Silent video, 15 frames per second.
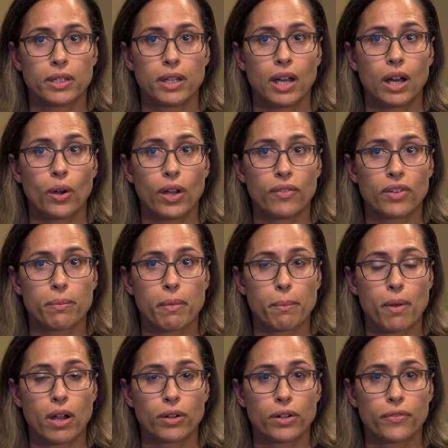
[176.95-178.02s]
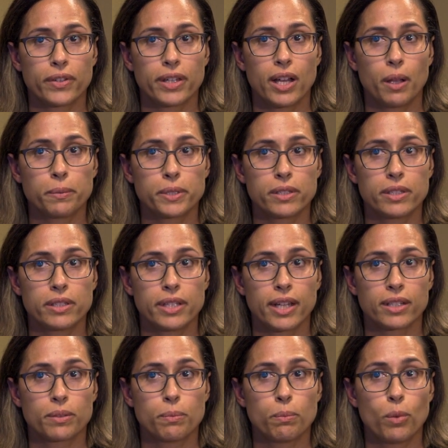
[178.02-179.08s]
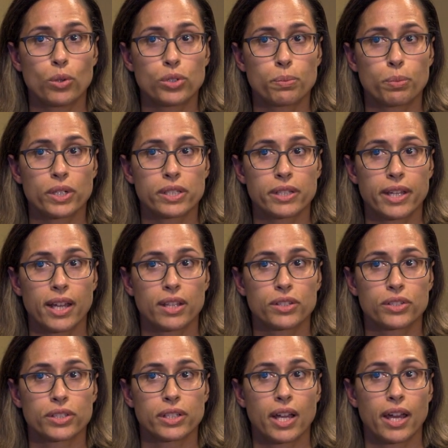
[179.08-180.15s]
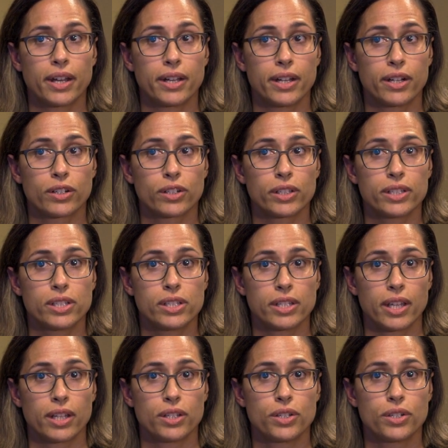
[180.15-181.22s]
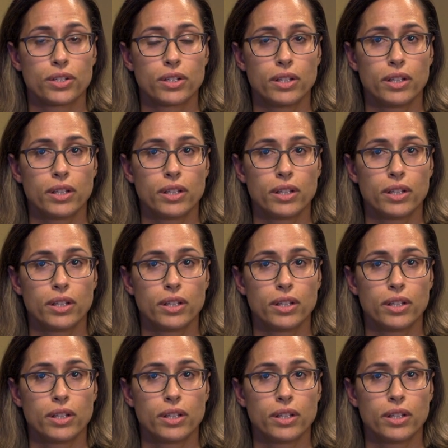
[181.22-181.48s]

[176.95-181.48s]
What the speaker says: However, mammography helps us detect most breast cancer at an early stage.